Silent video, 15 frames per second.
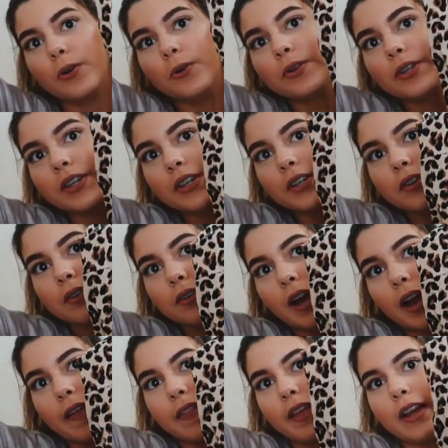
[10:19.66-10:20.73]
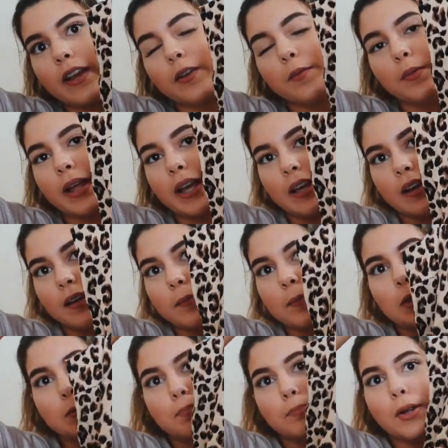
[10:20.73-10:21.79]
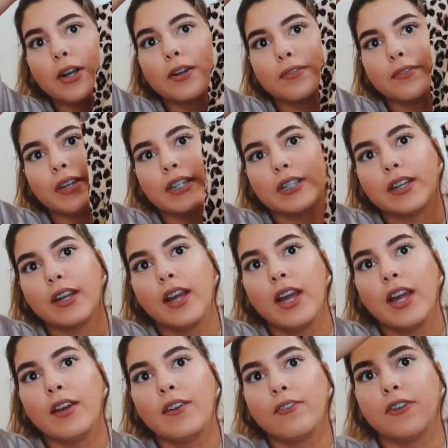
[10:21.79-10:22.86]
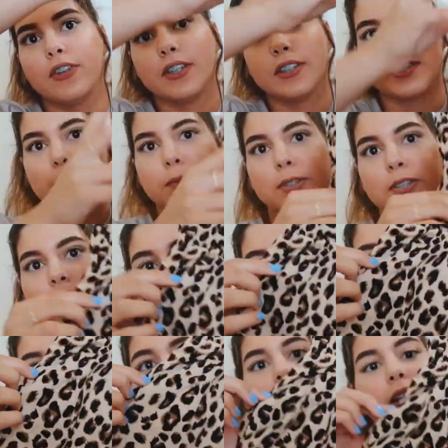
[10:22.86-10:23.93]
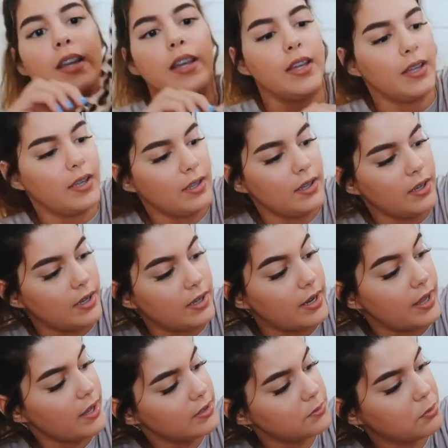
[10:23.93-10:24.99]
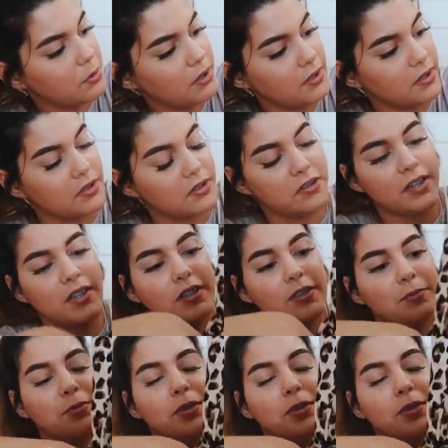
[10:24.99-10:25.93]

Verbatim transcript: so cute. I think it'd like be perfect for the summertime. And it has pockets. That's